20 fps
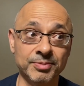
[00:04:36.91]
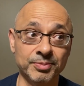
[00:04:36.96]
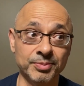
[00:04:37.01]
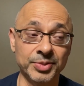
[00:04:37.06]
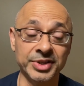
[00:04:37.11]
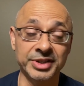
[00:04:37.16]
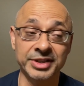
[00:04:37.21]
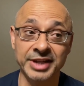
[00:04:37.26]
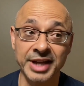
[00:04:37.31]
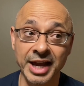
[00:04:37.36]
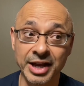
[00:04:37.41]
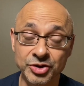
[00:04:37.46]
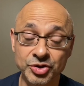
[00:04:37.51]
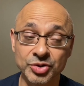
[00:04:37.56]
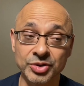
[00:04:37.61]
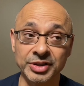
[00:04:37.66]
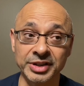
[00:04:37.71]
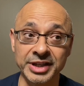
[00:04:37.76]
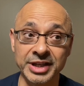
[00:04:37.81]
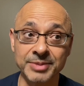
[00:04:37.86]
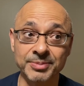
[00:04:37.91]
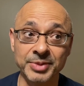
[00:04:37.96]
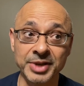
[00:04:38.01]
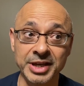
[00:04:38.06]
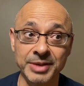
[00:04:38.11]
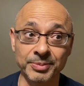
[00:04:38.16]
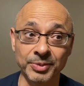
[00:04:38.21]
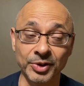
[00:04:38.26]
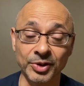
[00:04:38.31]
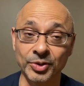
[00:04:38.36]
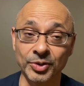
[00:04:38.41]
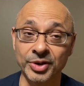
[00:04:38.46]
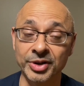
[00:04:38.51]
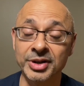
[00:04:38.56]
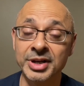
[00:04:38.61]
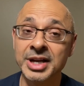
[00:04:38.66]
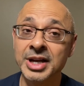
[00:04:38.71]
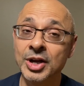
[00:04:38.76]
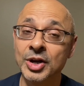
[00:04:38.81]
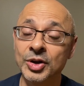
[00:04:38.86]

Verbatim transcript: potentially people or